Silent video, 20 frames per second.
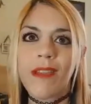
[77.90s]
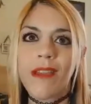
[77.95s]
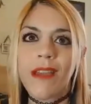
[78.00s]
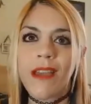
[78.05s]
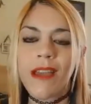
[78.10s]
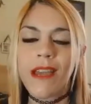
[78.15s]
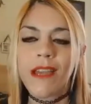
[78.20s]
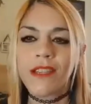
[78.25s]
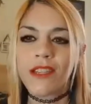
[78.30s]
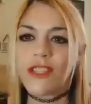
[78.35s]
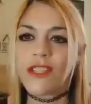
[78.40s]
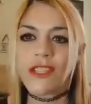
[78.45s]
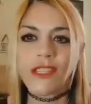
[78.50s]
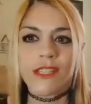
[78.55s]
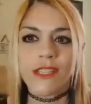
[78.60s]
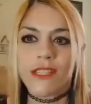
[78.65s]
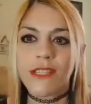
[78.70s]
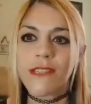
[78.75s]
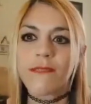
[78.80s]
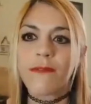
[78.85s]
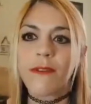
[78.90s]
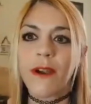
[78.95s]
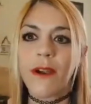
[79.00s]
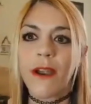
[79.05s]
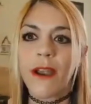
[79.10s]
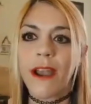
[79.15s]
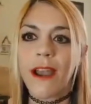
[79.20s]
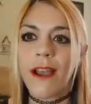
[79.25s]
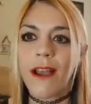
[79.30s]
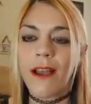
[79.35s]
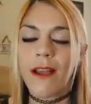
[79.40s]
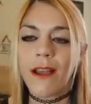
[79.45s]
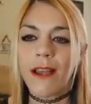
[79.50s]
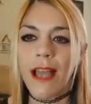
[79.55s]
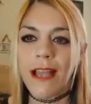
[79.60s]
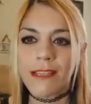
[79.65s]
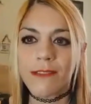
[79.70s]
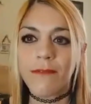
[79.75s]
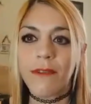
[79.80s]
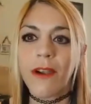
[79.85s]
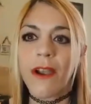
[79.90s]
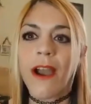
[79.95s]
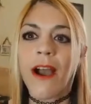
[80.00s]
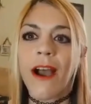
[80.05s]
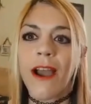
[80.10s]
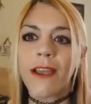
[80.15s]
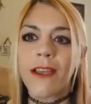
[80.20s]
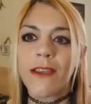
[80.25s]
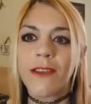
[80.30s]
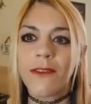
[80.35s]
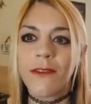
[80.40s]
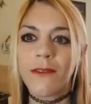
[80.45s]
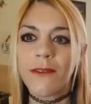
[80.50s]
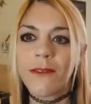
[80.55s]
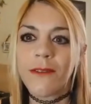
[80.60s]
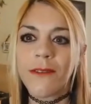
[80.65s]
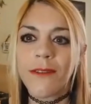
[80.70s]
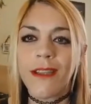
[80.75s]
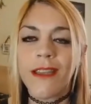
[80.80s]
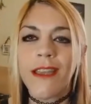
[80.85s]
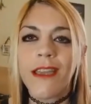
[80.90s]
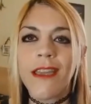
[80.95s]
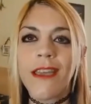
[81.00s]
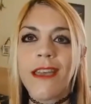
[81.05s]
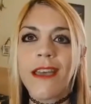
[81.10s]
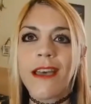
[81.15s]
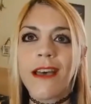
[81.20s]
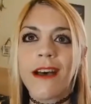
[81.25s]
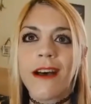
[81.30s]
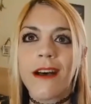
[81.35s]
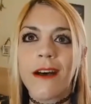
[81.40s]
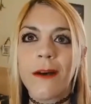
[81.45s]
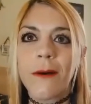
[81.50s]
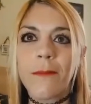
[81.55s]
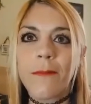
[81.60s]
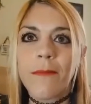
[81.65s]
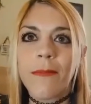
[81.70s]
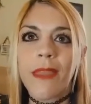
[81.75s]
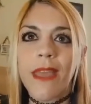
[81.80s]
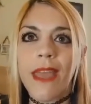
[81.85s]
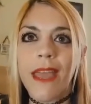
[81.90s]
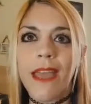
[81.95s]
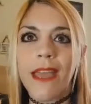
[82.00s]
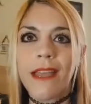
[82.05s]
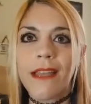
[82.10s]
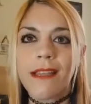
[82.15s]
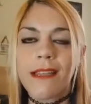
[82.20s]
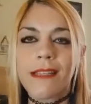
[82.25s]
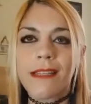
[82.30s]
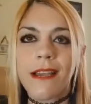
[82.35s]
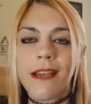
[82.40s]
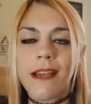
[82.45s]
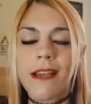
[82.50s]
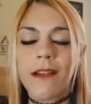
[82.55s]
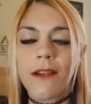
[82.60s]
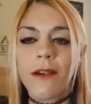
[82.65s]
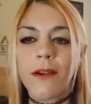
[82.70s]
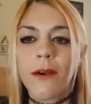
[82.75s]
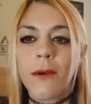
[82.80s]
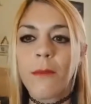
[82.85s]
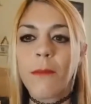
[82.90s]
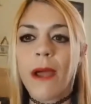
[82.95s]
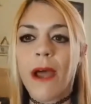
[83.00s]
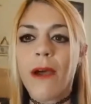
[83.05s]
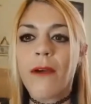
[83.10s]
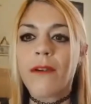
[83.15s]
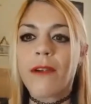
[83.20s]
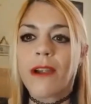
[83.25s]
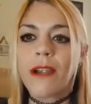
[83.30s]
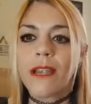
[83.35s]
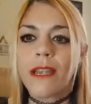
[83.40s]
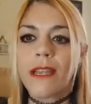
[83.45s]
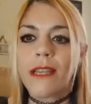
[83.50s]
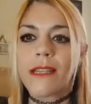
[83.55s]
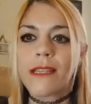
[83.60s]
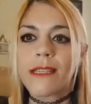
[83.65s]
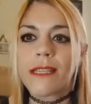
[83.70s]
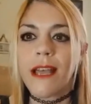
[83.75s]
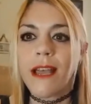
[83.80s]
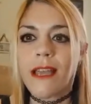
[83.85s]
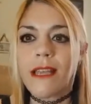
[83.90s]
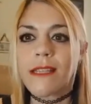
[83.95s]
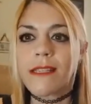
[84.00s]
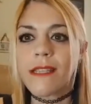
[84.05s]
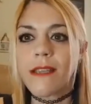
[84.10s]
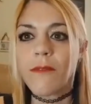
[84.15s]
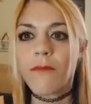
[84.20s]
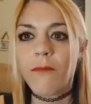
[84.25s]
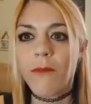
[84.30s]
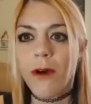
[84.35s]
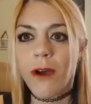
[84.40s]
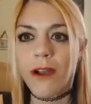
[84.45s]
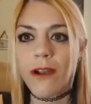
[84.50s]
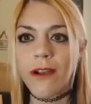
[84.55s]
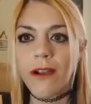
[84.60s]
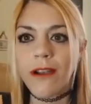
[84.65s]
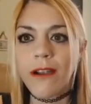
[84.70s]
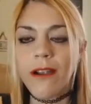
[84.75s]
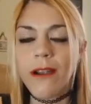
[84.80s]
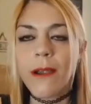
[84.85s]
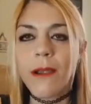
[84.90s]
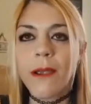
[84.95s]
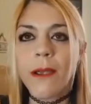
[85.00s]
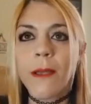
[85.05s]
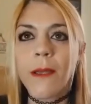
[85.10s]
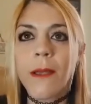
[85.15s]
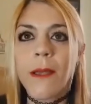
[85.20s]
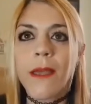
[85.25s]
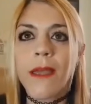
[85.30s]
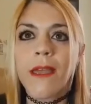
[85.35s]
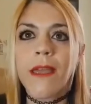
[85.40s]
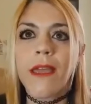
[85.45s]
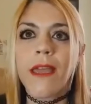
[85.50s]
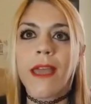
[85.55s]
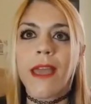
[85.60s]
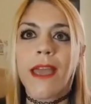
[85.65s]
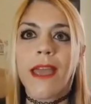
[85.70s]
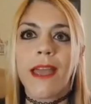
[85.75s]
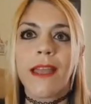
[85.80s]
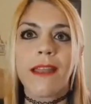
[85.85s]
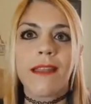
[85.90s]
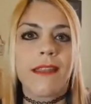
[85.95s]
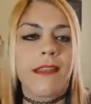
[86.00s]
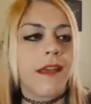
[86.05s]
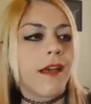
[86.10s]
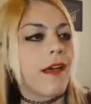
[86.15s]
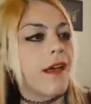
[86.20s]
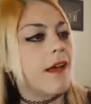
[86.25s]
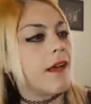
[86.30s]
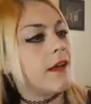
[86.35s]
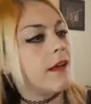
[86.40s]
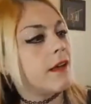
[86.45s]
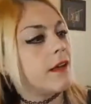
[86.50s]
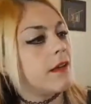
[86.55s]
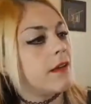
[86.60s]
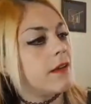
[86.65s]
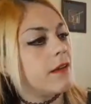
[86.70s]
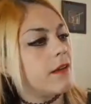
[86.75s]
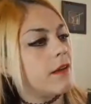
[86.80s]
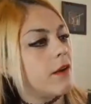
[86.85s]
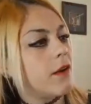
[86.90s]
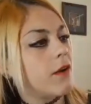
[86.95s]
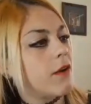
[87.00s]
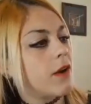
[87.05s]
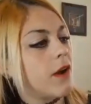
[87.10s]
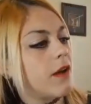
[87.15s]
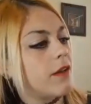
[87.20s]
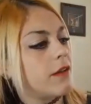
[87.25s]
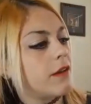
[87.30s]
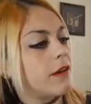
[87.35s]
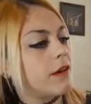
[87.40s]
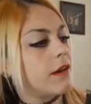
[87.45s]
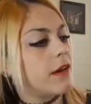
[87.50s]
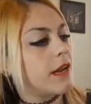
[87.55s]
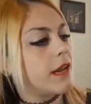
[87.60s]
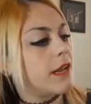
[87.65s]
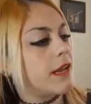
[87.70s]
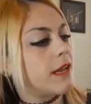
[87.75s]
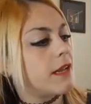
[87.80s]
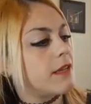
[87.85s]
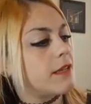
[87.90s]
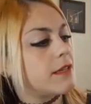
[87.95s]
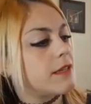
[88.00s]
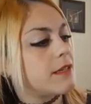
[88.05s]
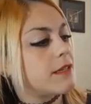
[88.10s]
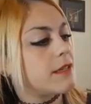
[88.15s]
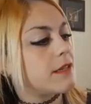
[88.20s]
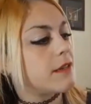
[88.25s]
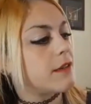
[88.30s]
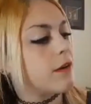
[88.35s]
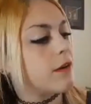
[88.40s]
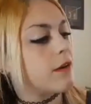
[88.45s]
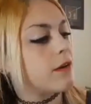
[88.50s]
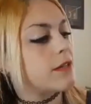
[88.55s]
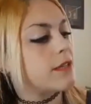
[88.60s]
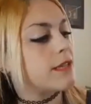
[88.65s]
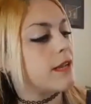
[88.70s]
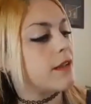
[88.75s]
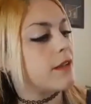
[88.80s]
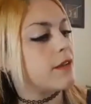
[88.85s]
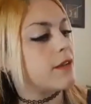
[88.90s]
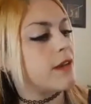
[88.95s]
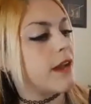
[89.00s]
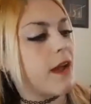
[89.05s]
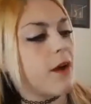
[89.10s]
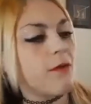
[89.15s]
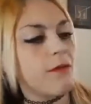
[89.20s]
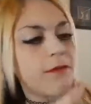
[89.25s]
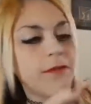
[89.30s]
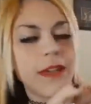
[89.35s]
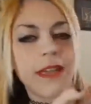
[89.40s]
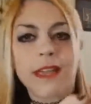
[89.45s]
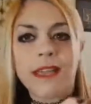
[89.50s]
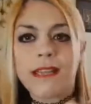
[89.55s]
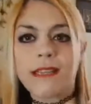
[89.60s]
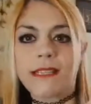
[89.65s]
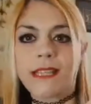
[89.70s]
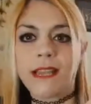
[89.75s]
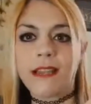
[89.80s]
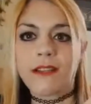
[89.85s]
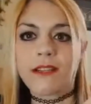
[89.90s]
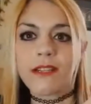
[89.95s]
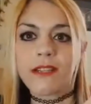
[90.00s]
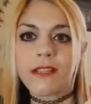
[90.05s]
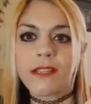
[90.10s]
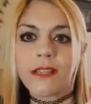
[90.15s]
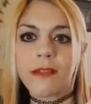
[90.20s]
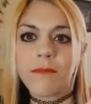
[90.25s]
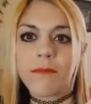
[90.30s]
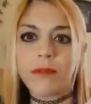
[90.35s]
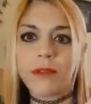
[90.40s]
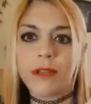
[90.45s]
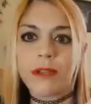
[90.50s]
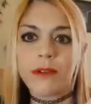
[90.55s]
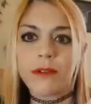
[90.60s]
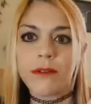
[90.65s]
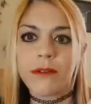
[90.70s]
she just she's just very uh, has a very high Q. Um, and uh, her power is ice and water, and uh, her color is, her sailor outfit is actually blue.